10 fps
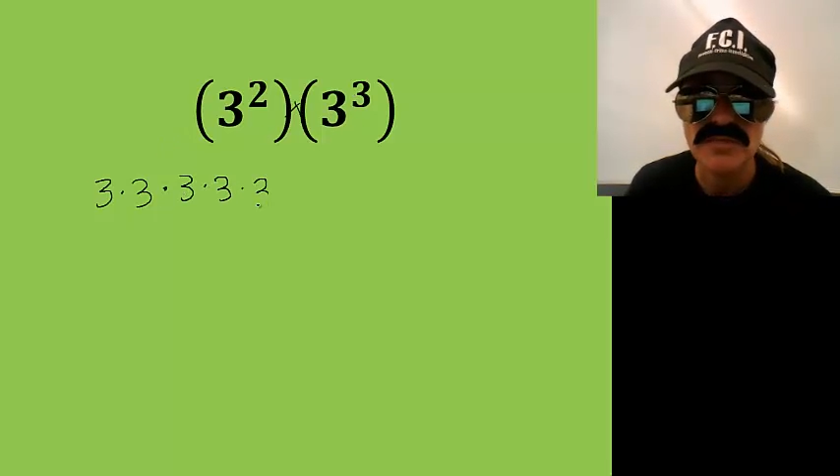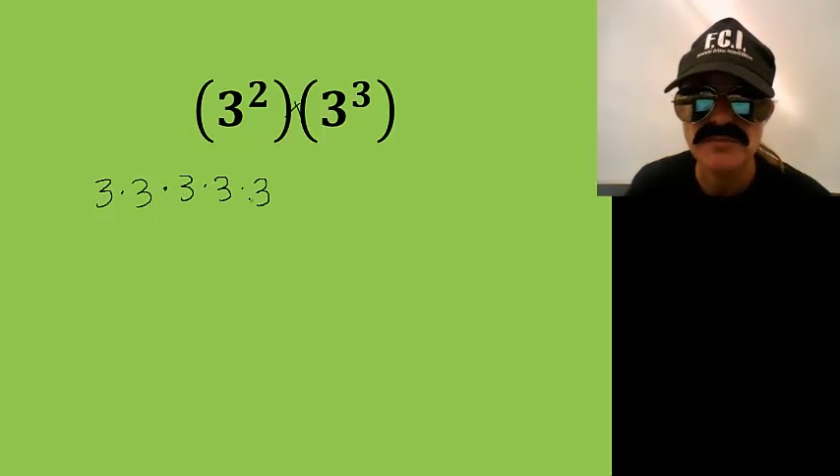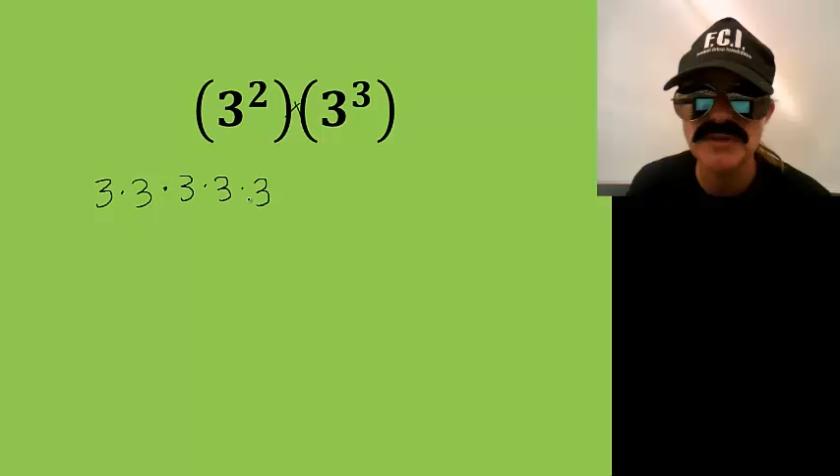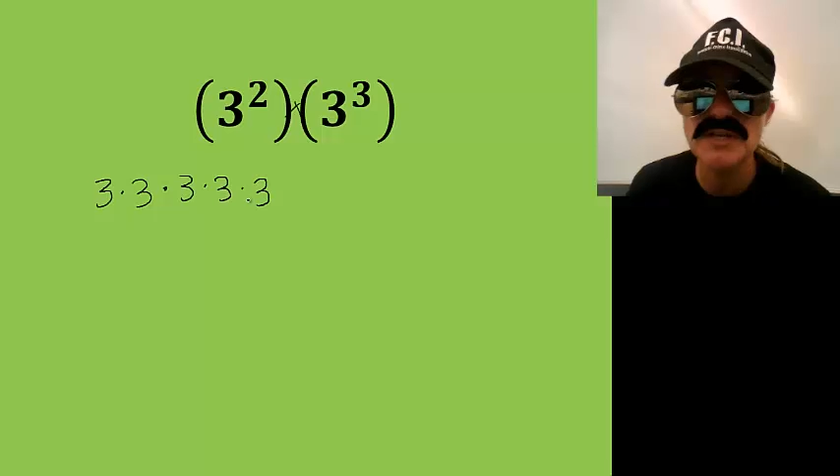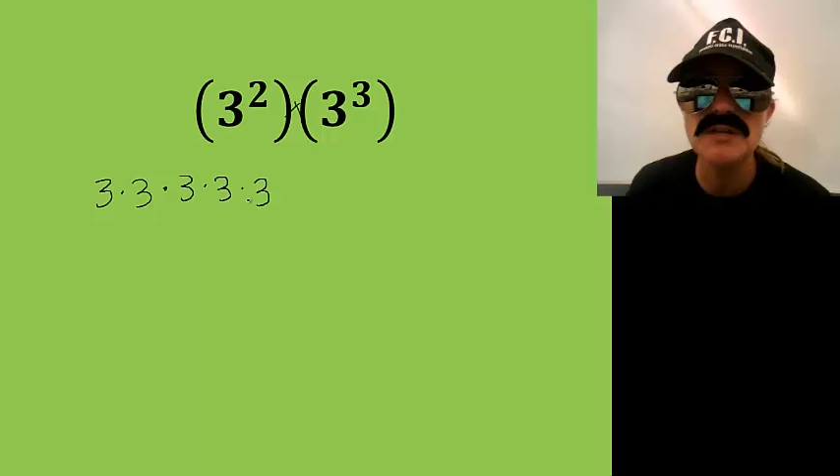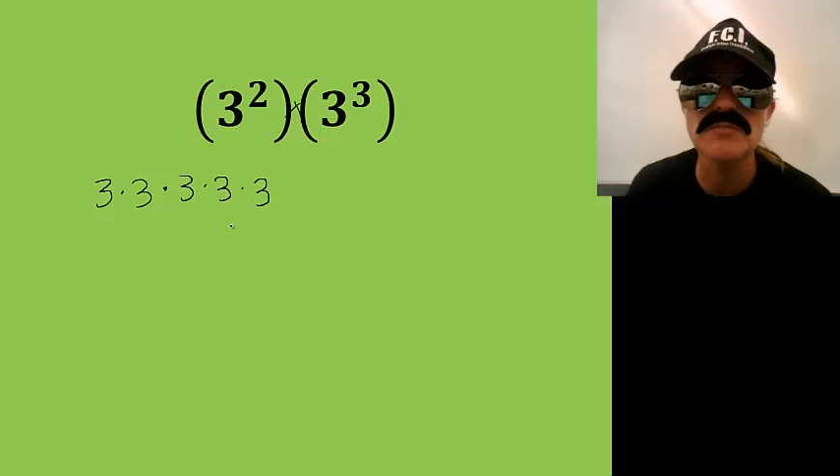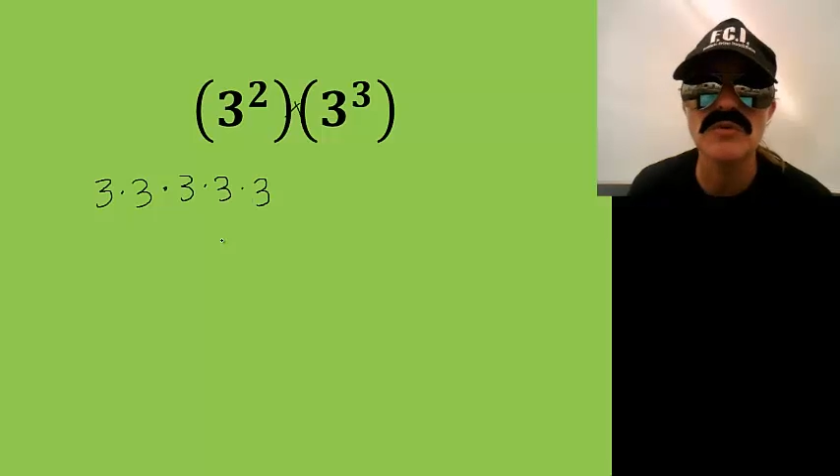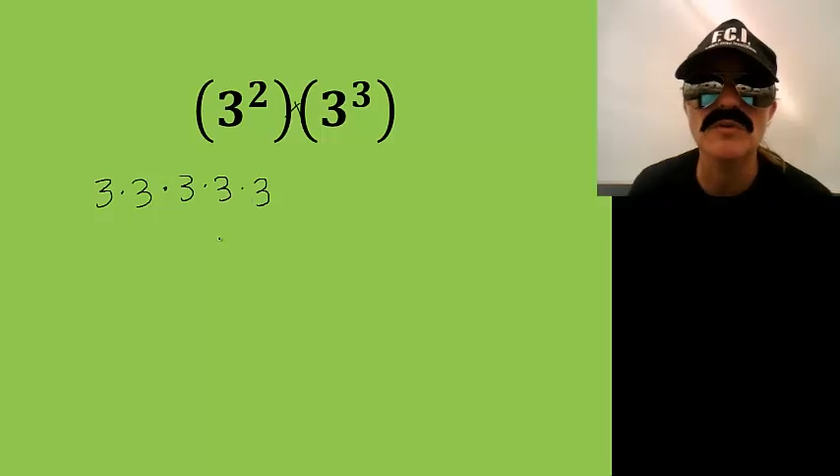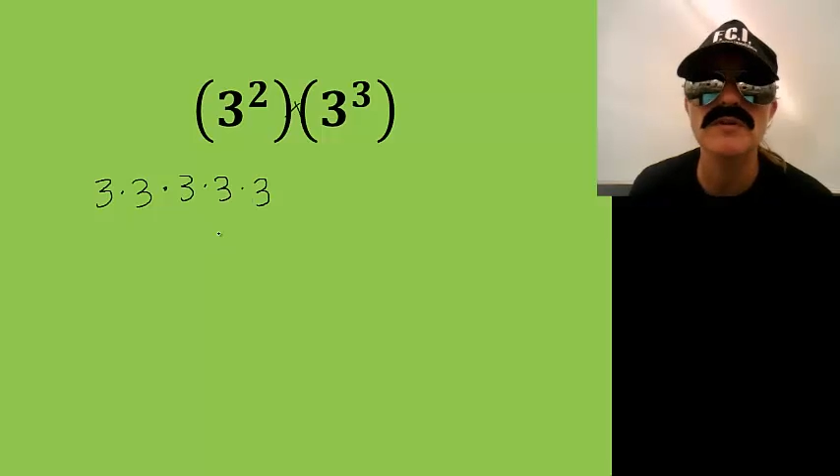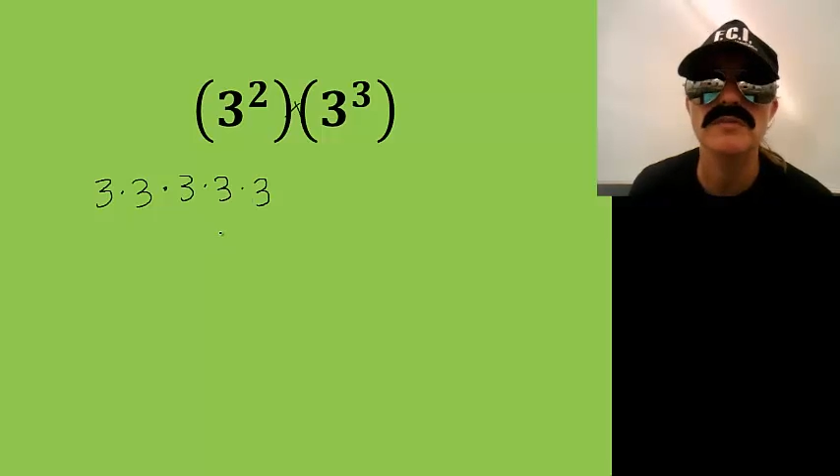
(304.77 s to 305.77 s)
3
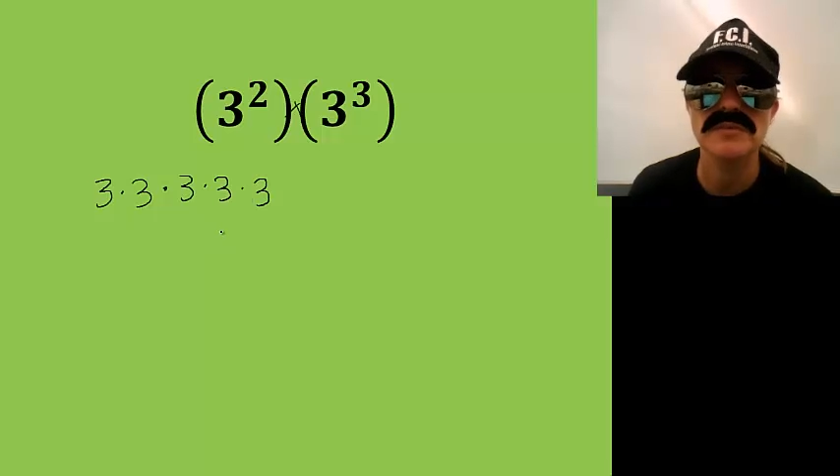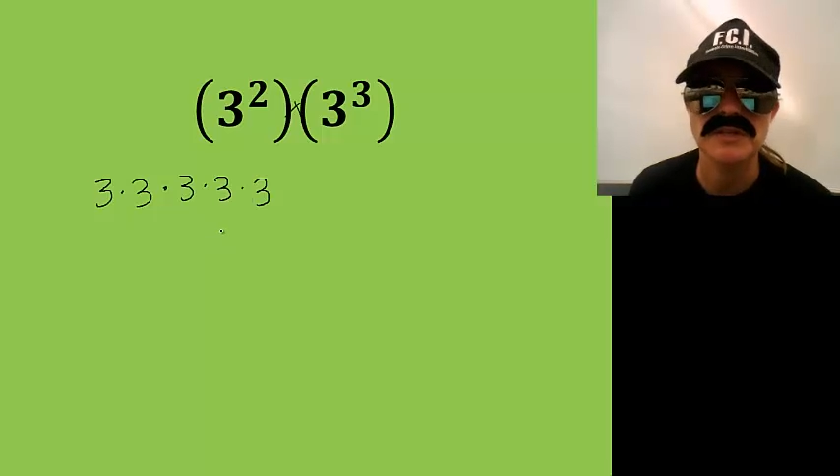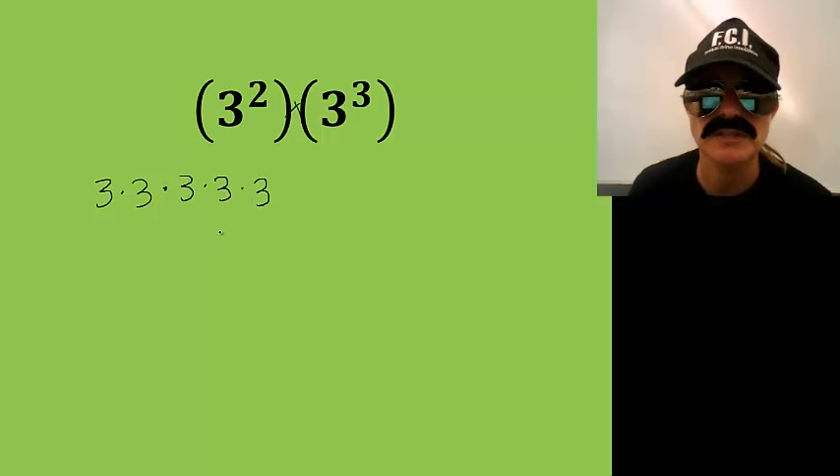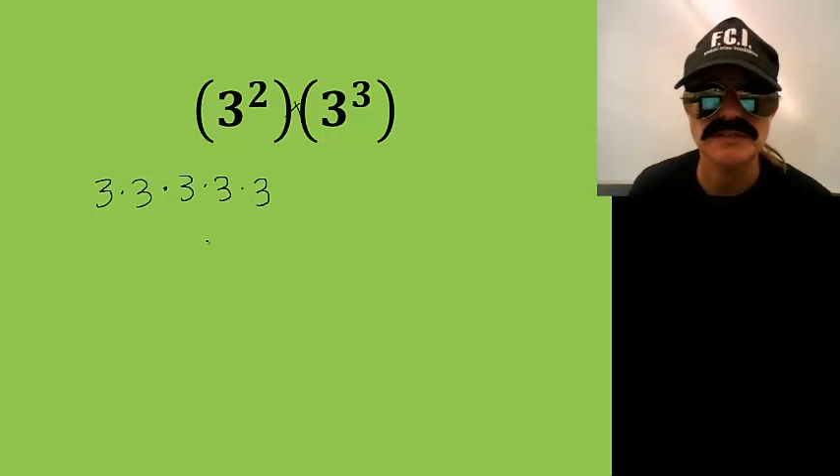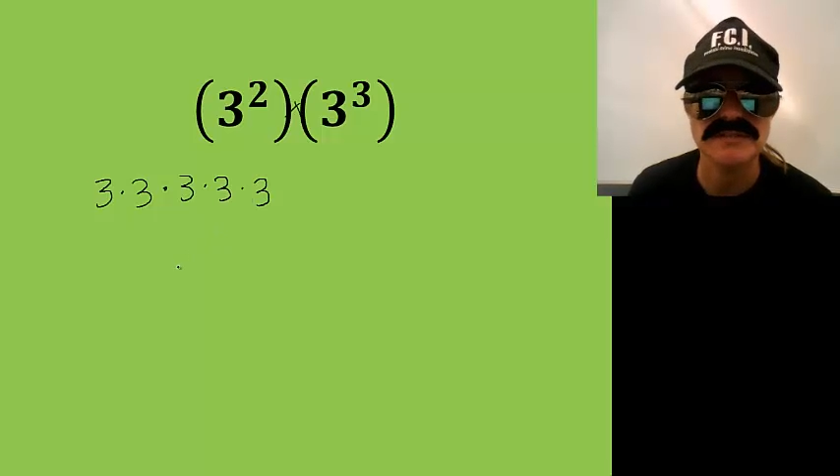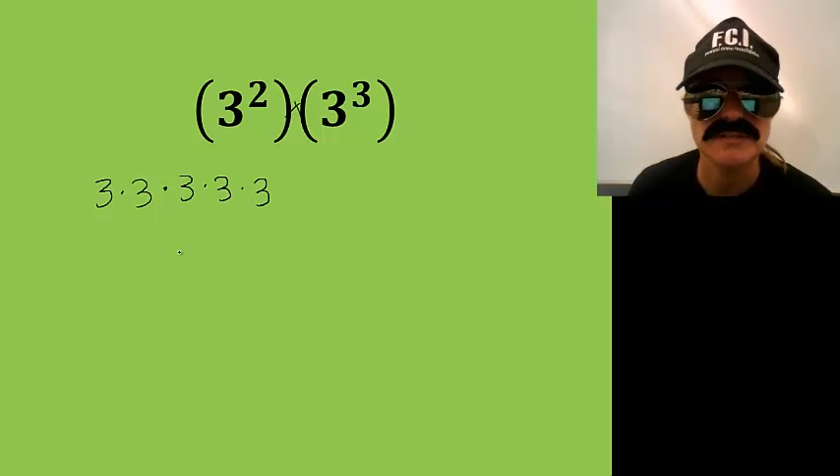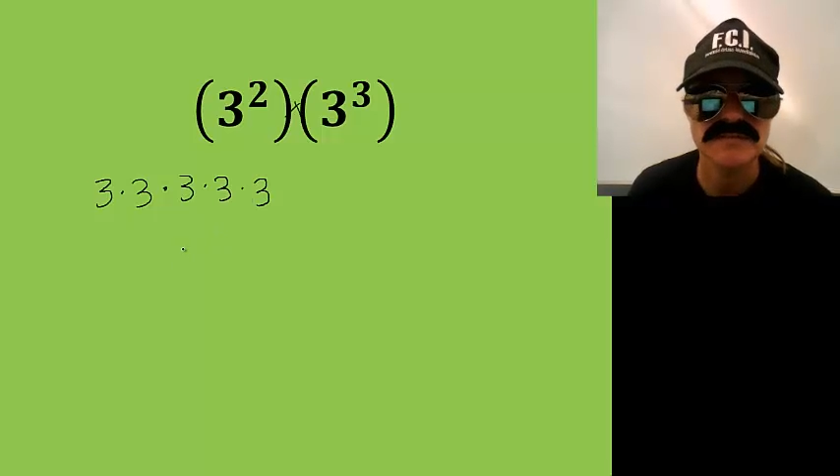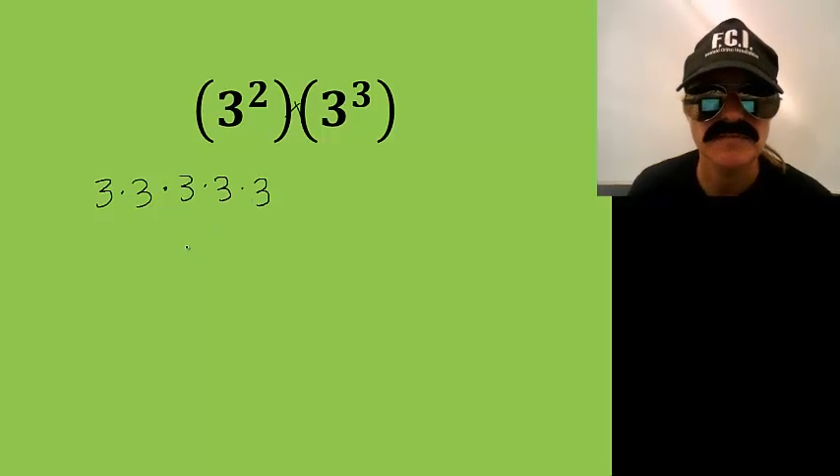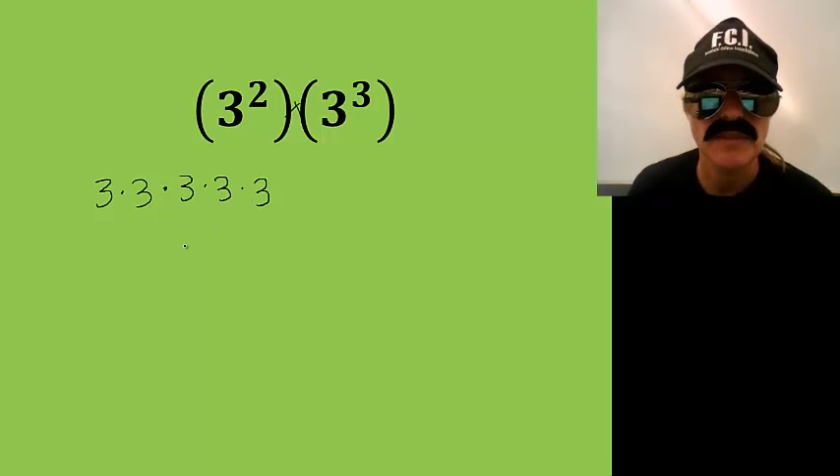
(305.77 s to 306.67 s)
more 3's.